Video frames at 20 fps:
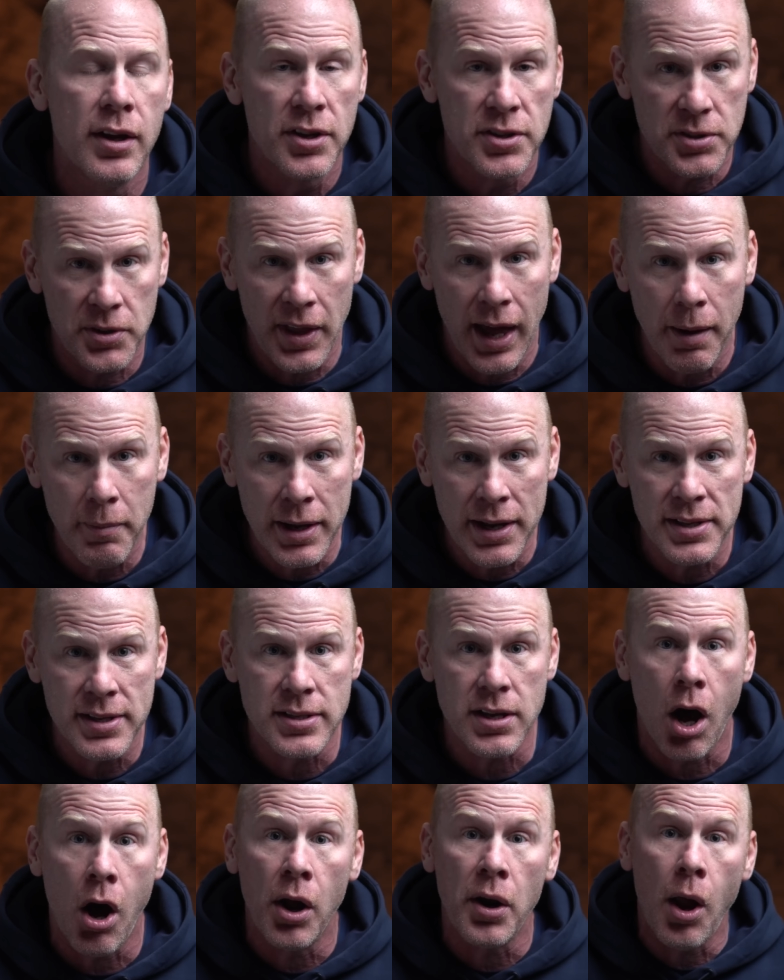So that means
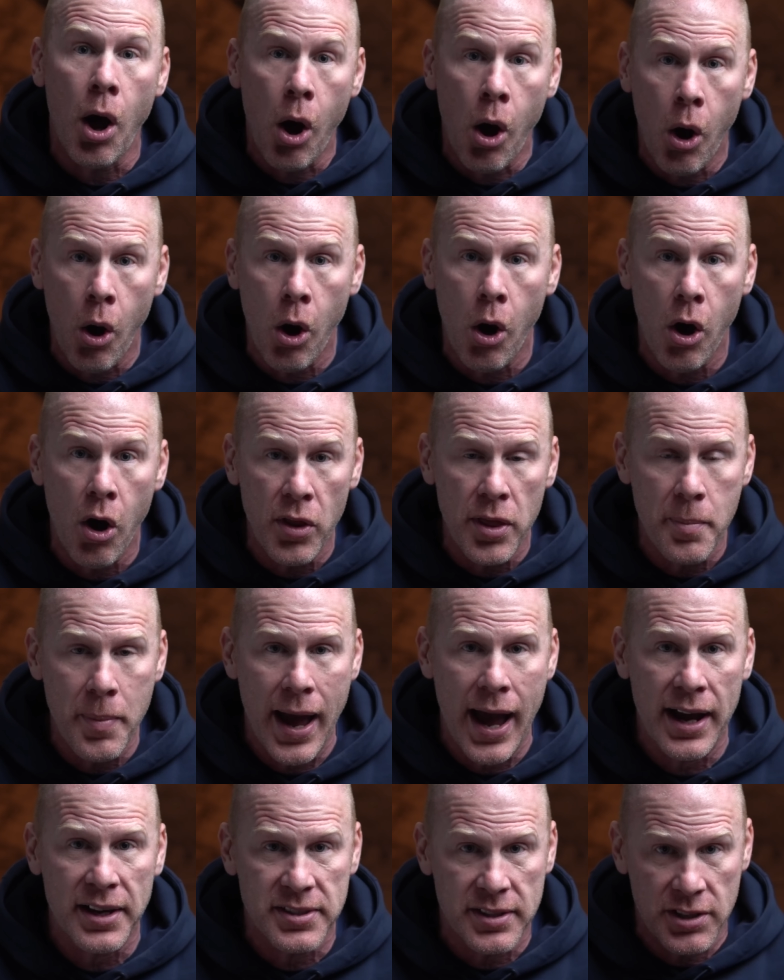it's on all the
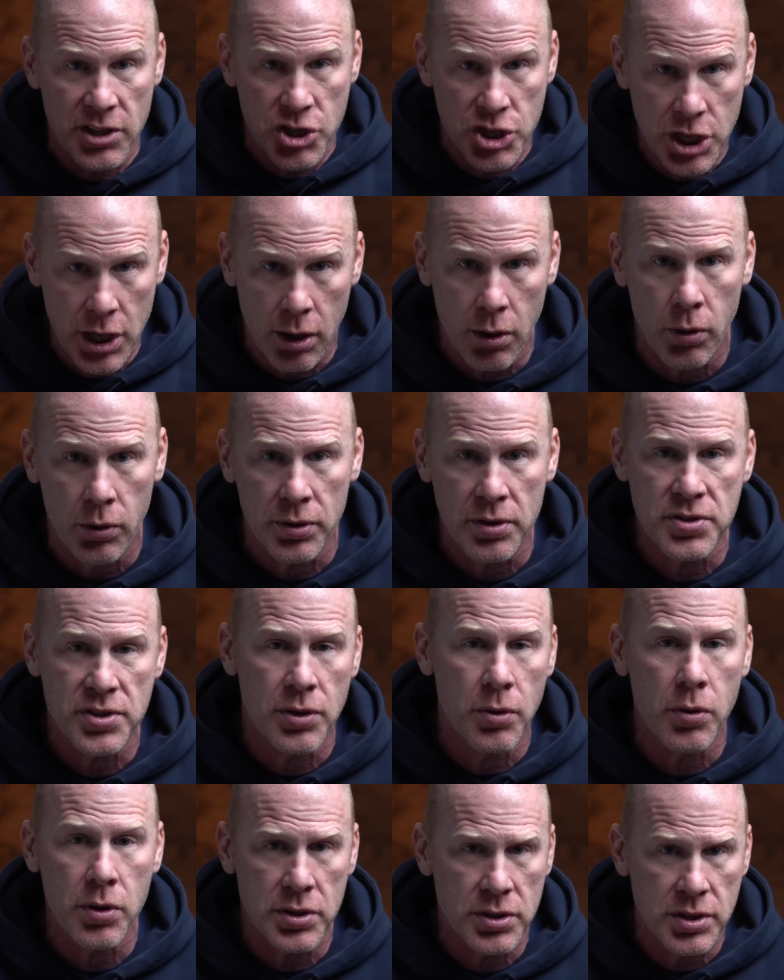backs of the shareholders in
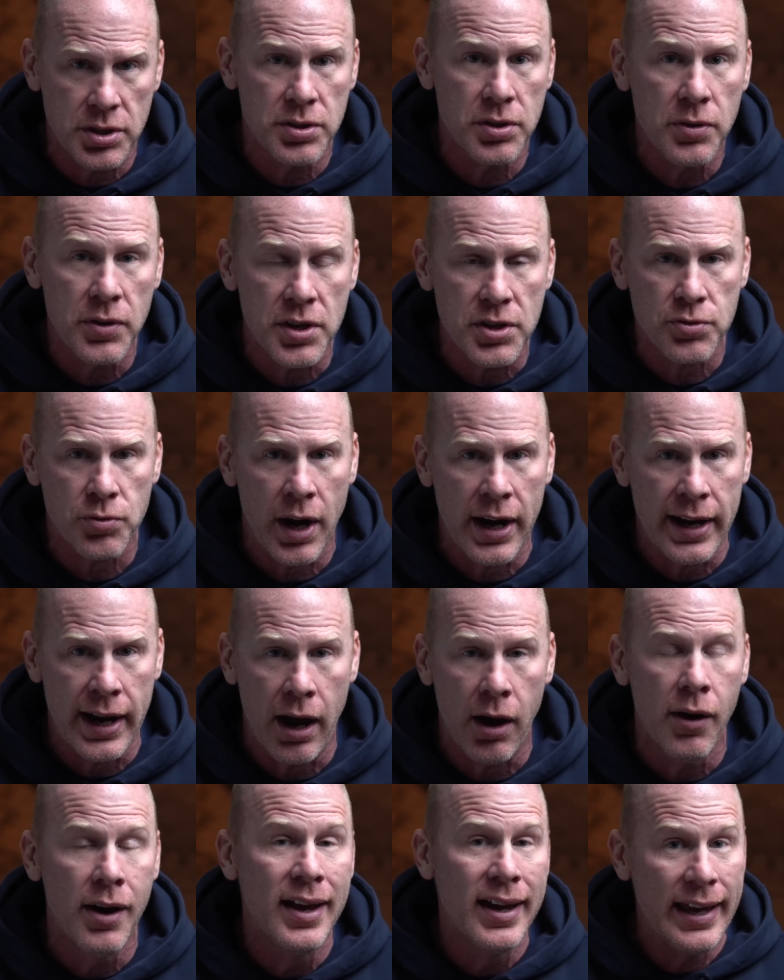order to do this right
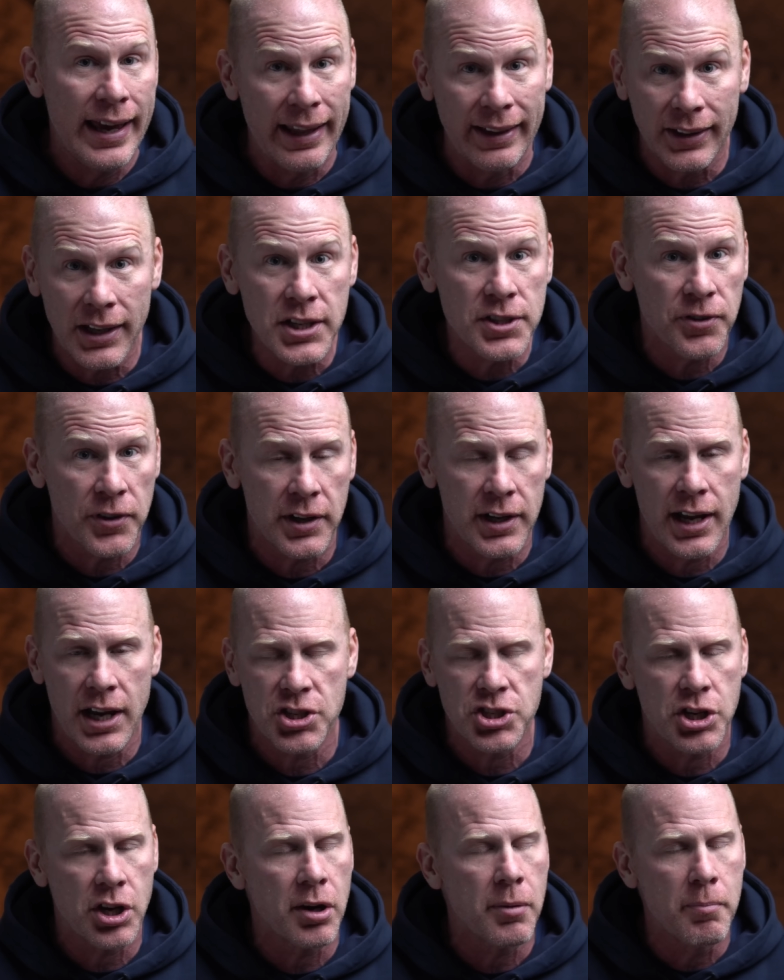now, at least for the
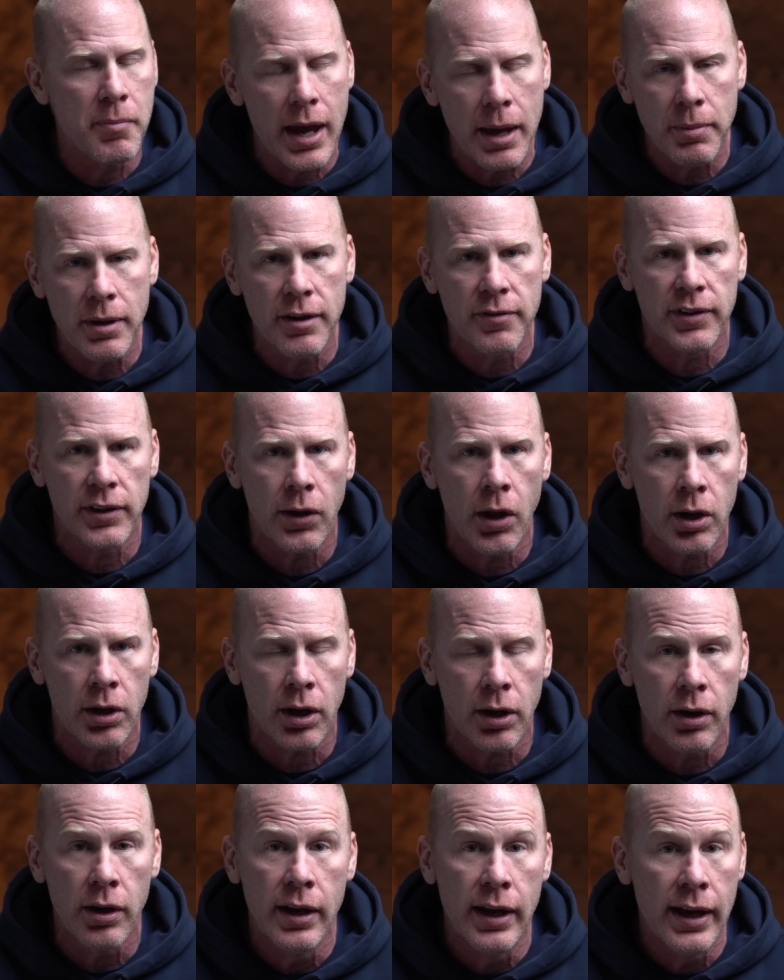next year, maybe even
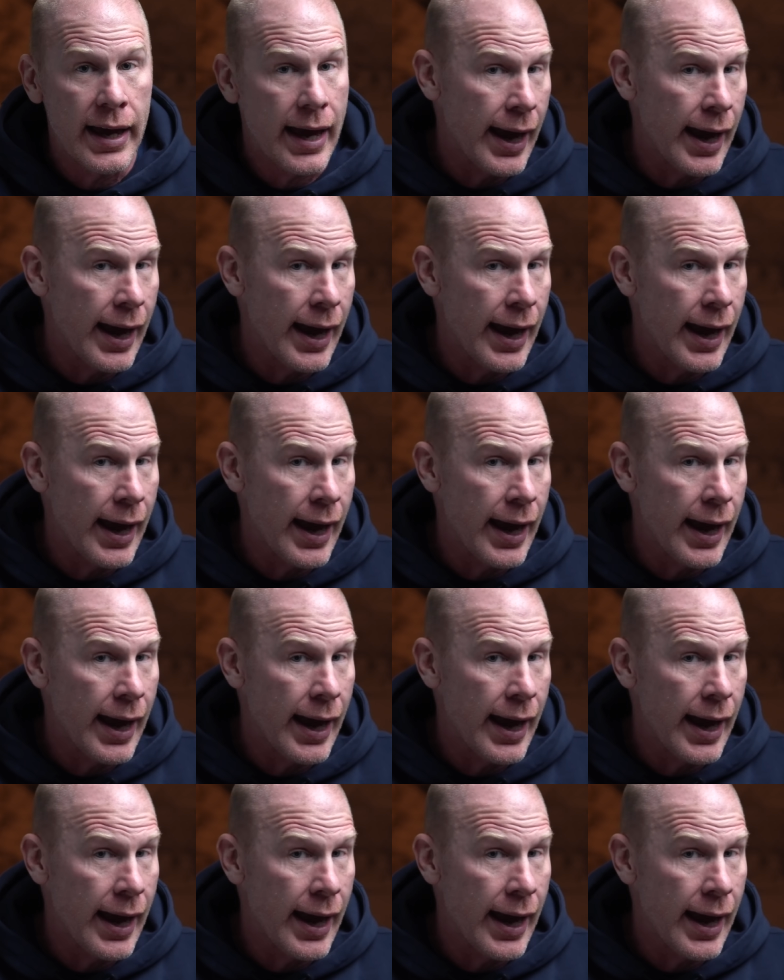longer.